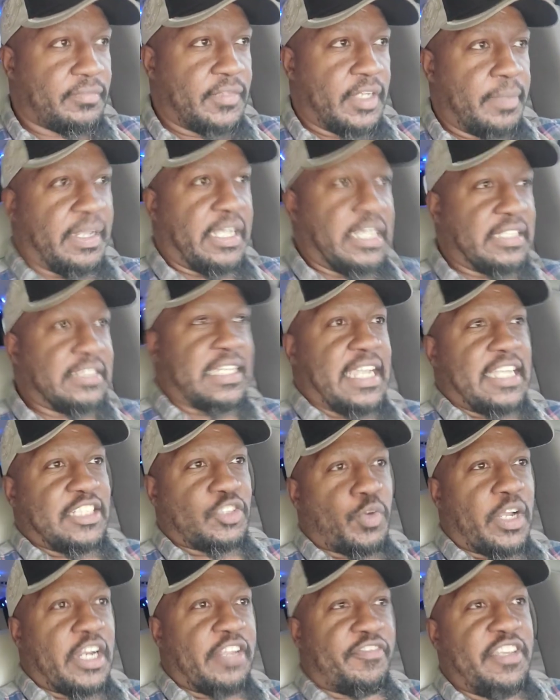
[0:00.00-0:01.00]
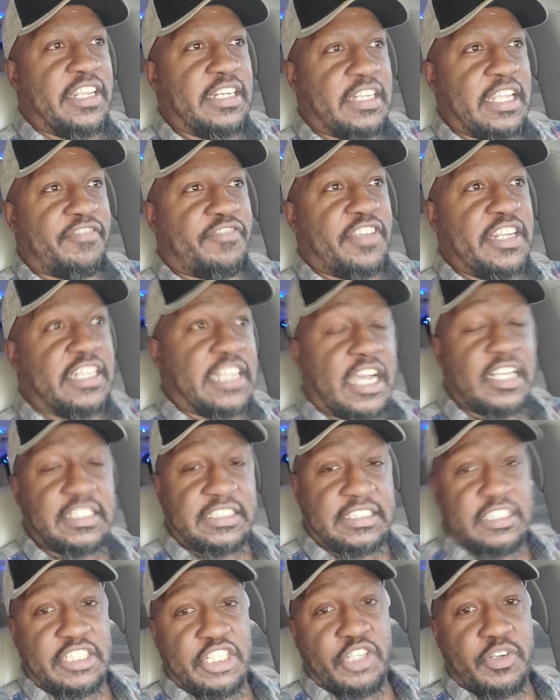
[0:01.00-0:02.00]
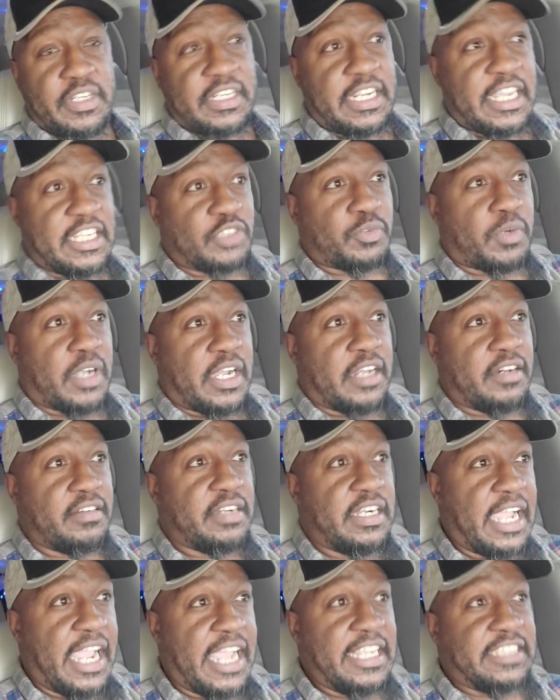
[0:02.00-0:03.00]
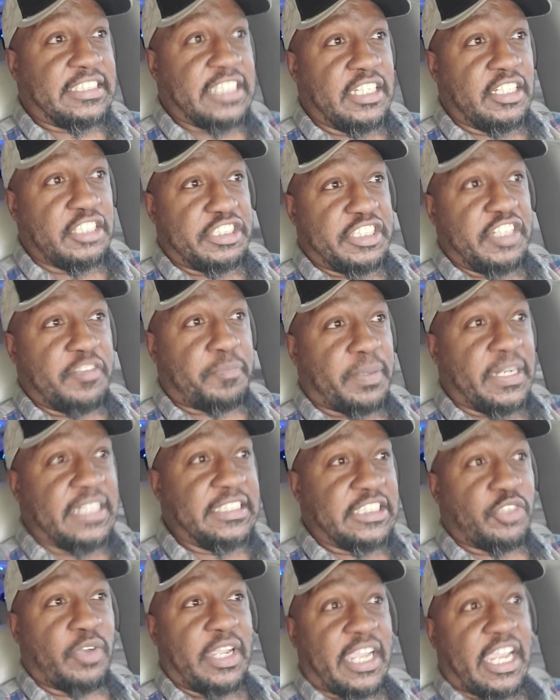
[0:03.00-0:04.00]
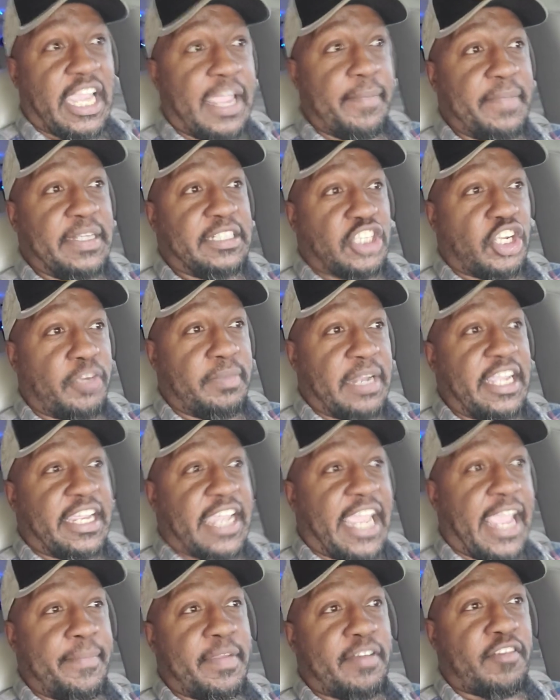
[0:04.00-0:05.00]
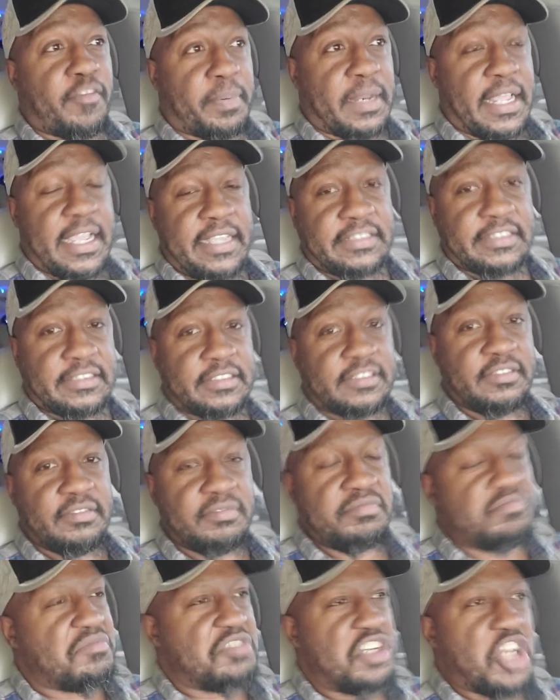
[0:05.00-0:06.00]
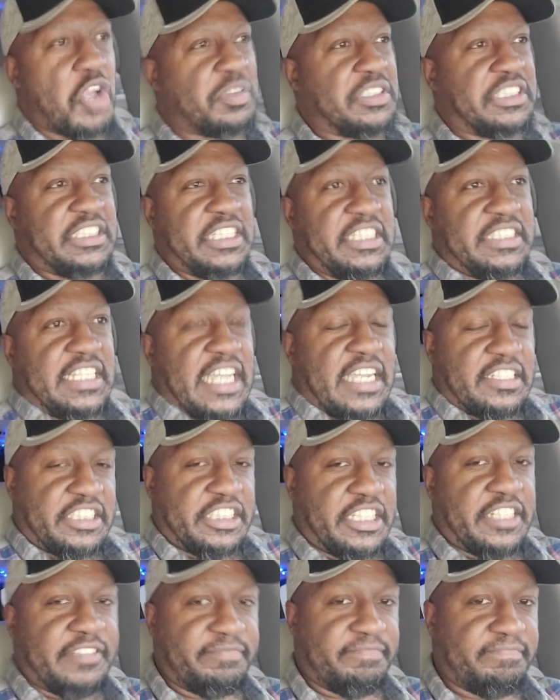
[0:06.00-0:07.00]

Because guess what? If he doesn't do it, guess what? He's still the chief police, so he can't be terminated. He can't be replaced. No one sees that shit.